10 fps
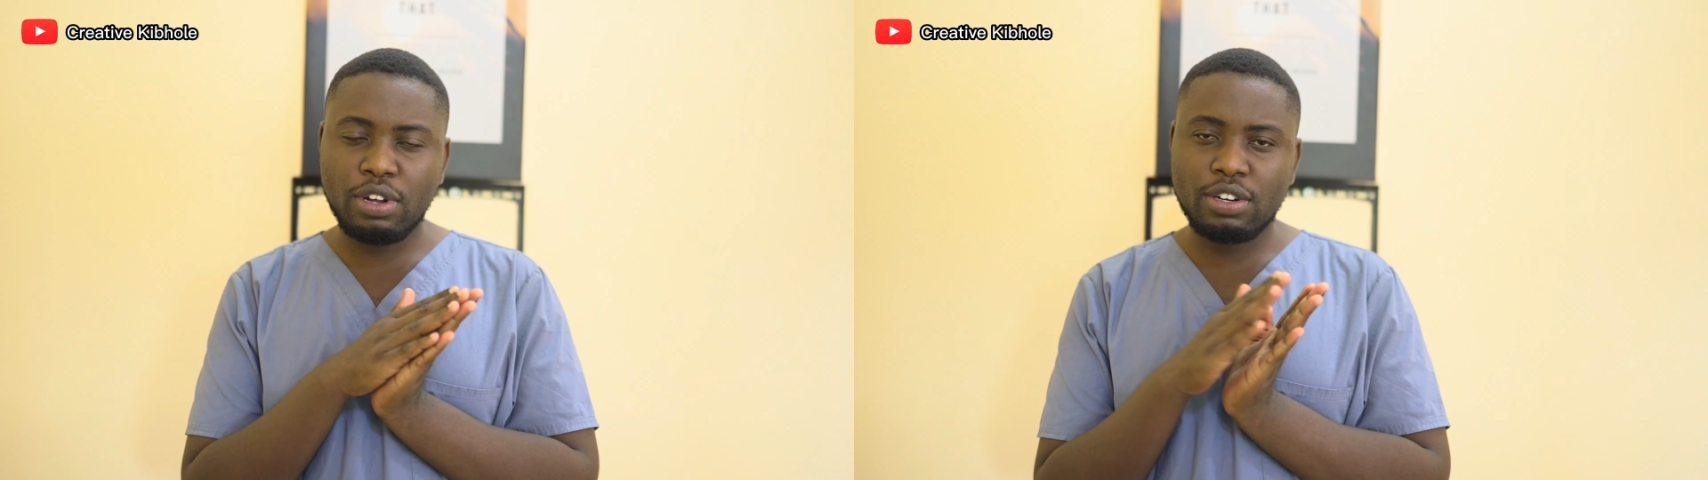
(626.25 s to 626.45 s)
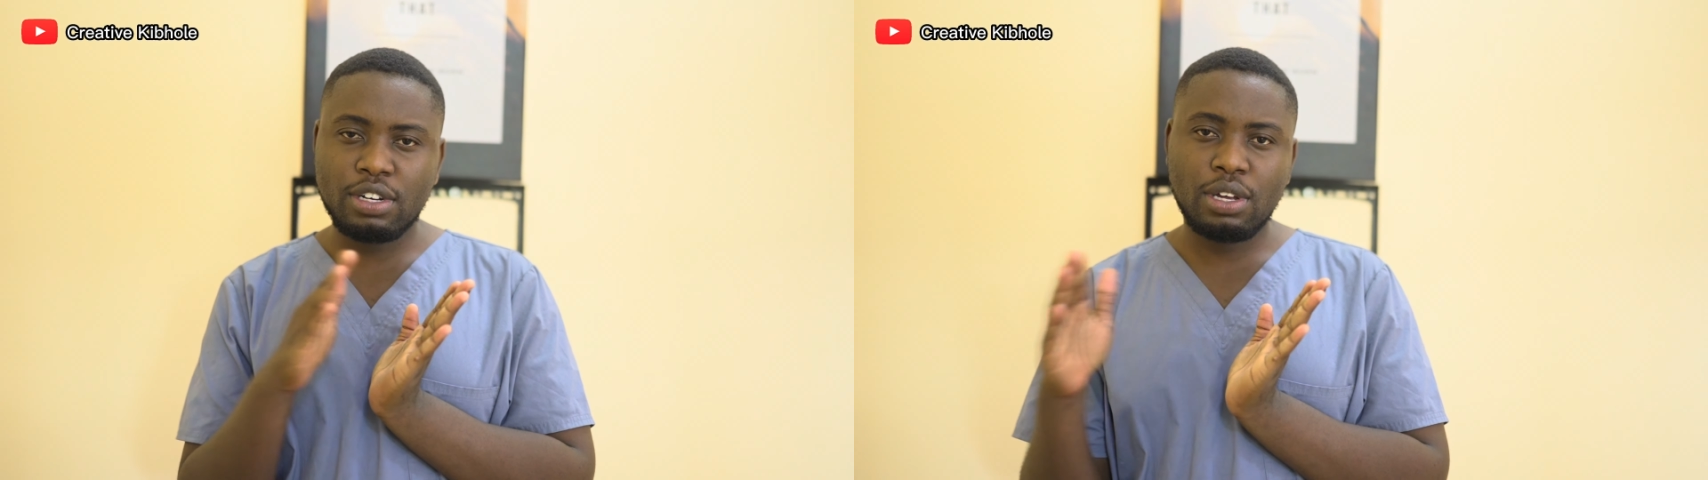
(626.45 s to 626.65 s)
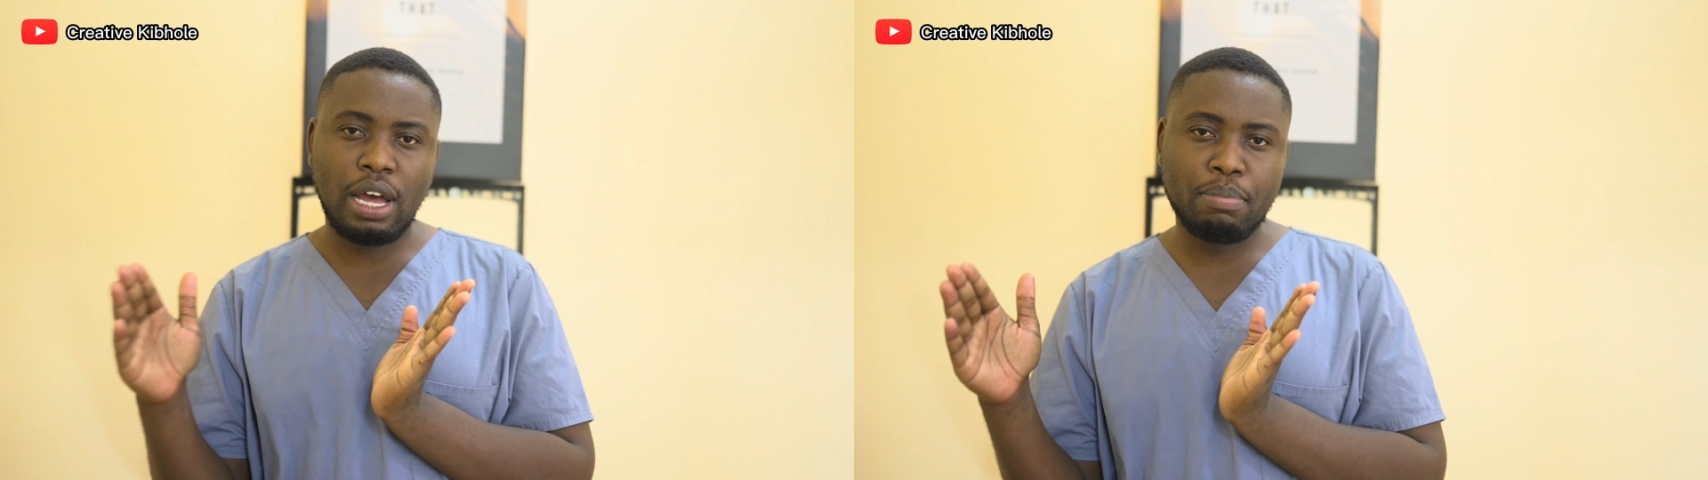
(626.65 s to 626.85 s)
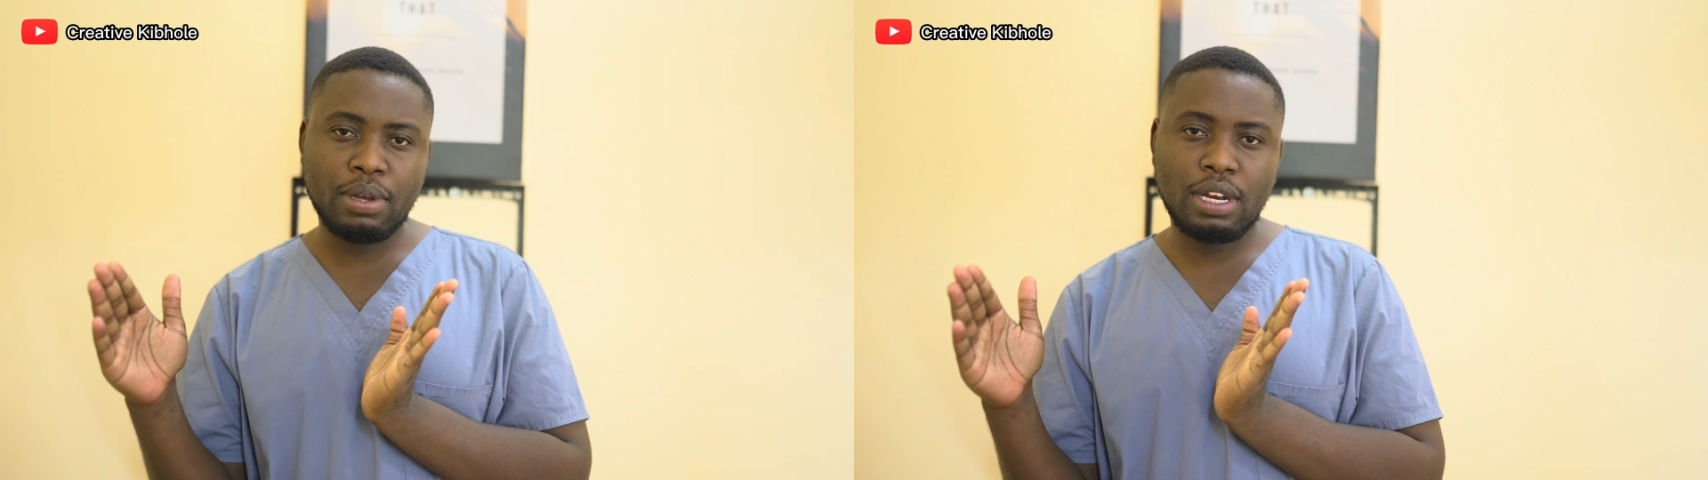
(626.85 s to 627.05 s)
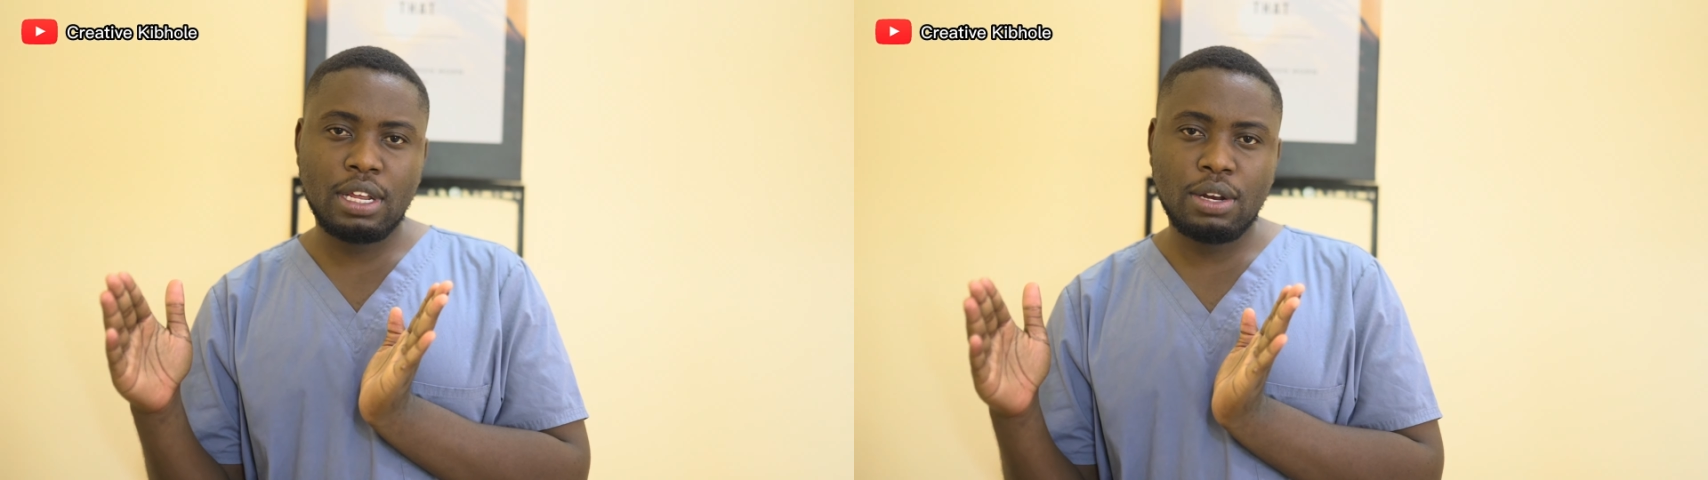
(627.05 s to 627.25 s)
what really
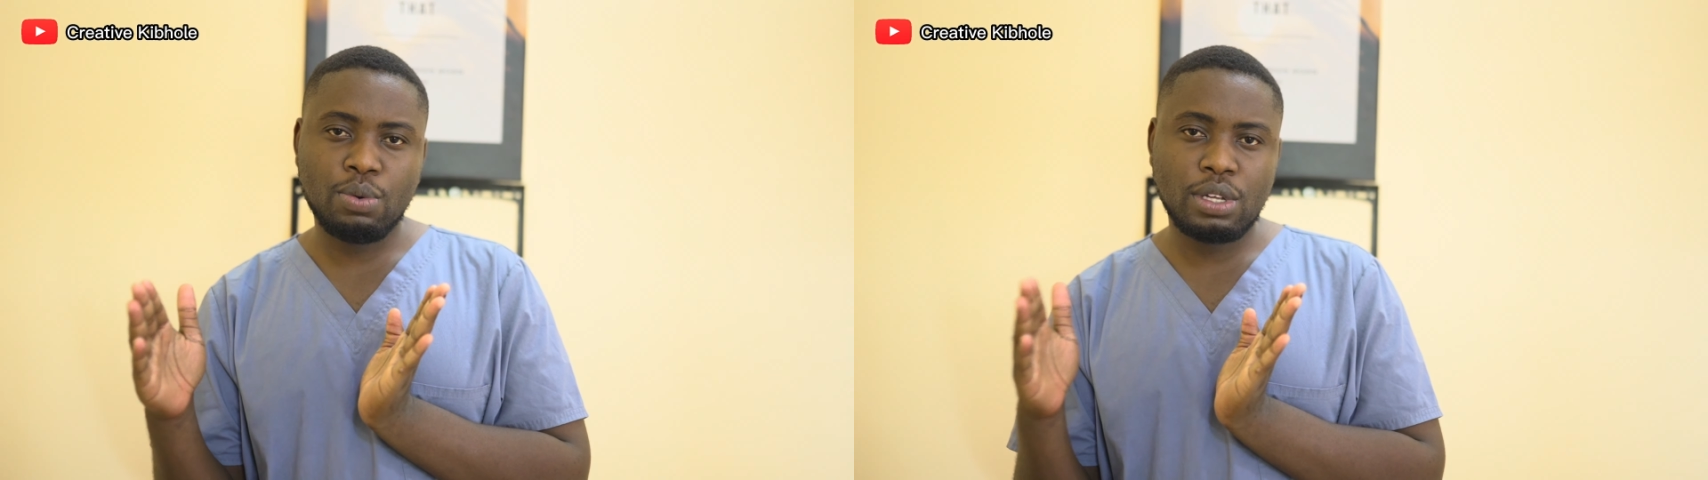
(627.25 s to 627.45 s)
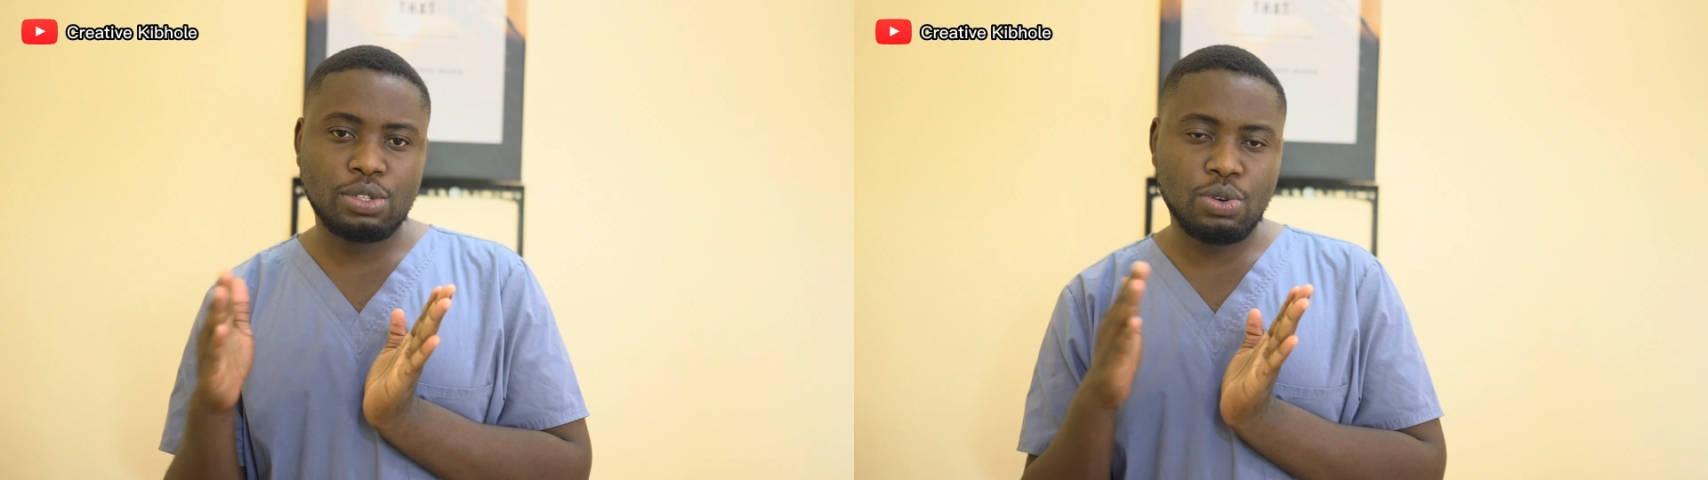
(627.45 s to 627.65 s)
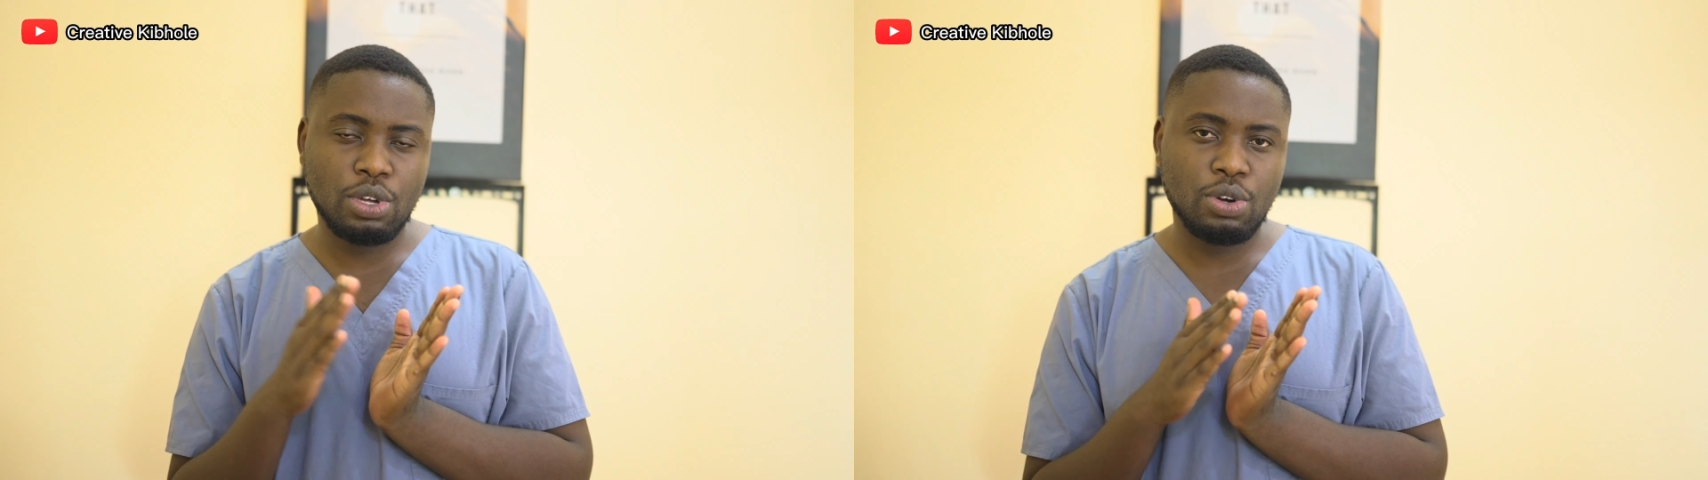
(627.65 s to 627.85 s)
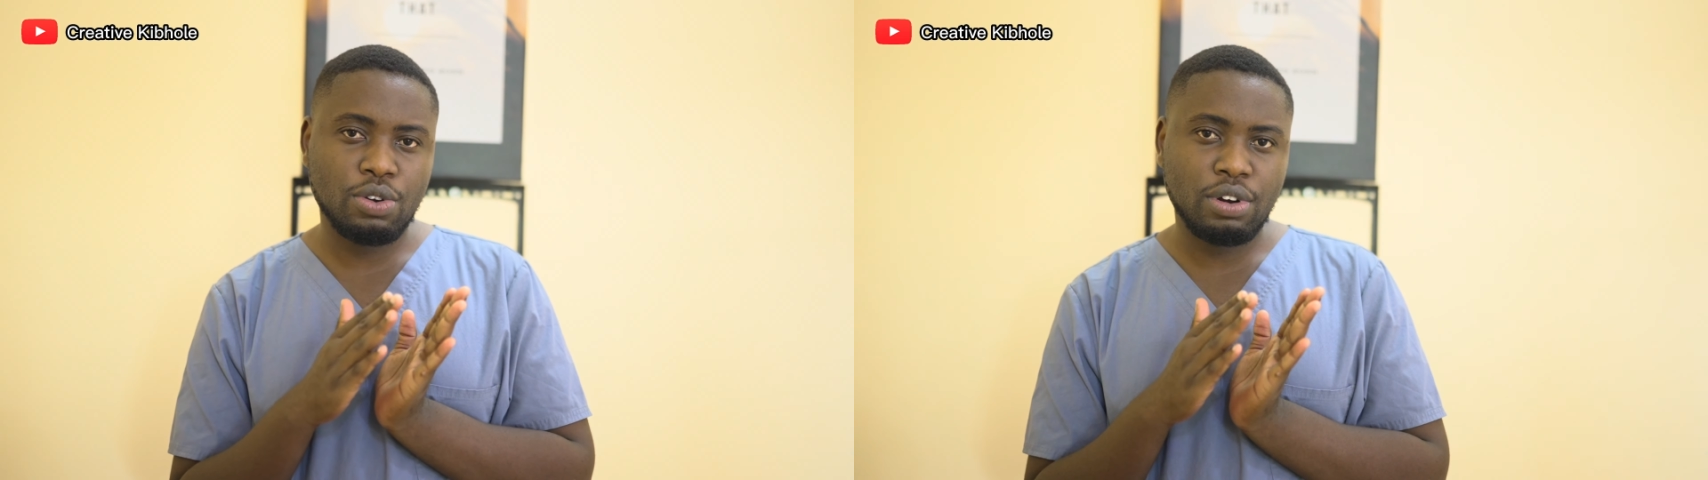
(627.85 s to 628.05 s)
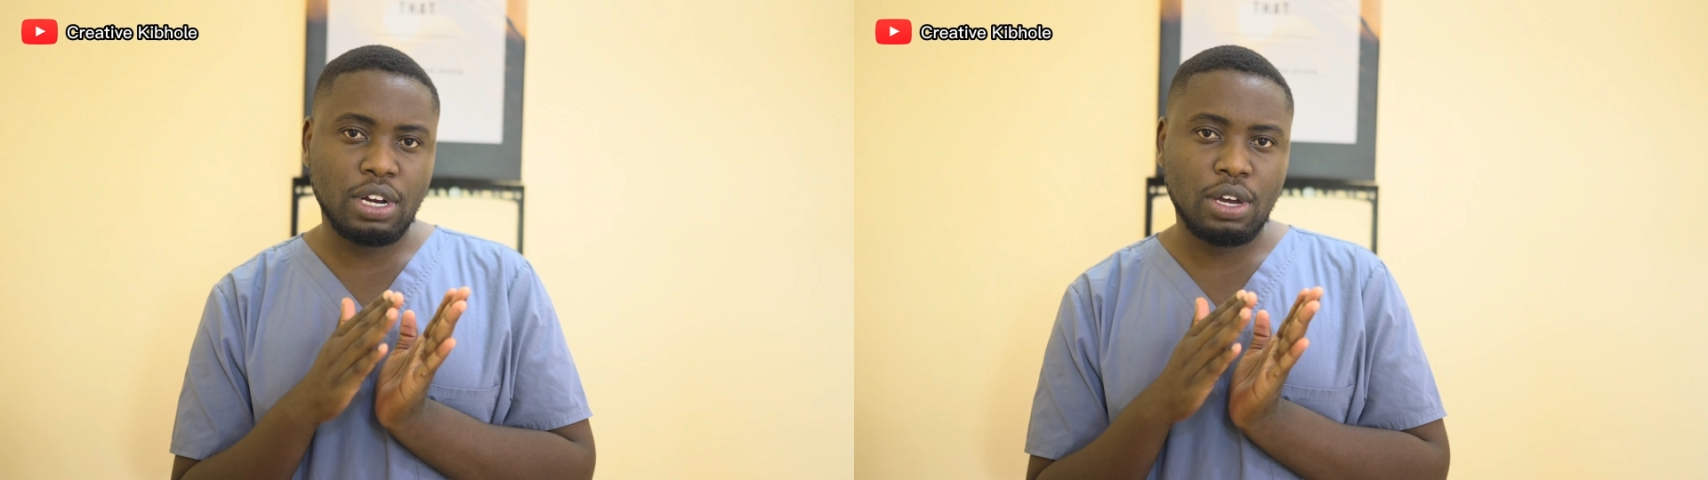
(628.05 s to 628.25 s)
happened and what's going on
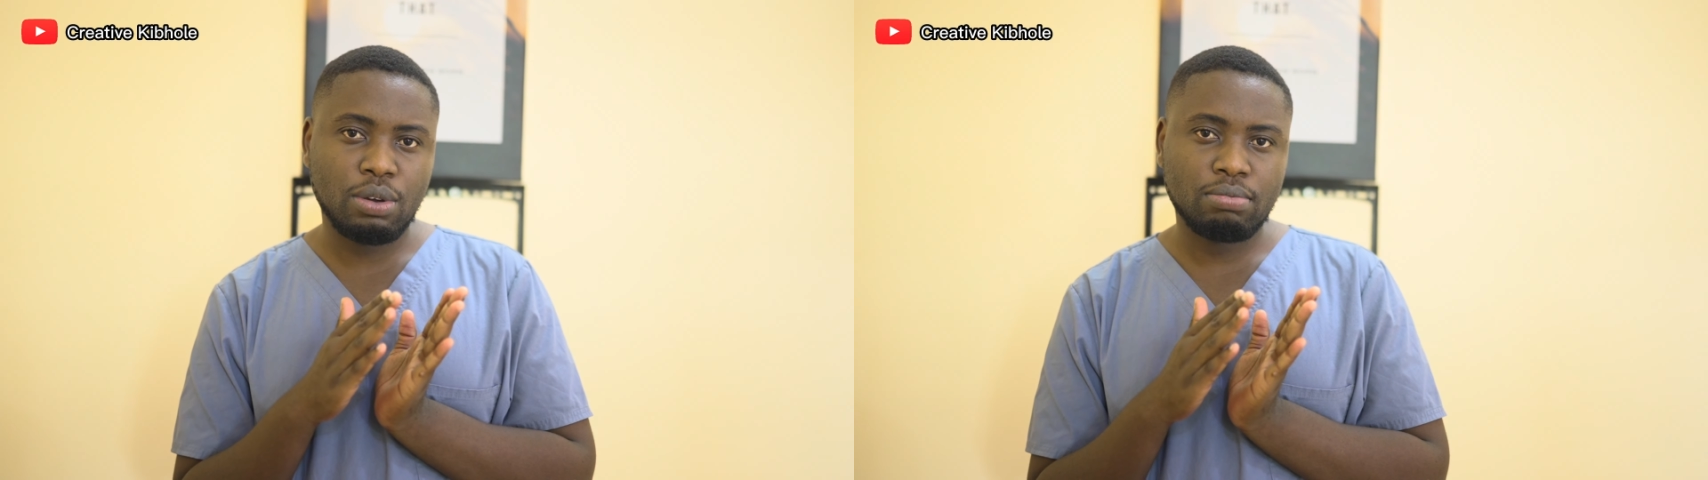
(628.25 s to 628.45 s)
right now.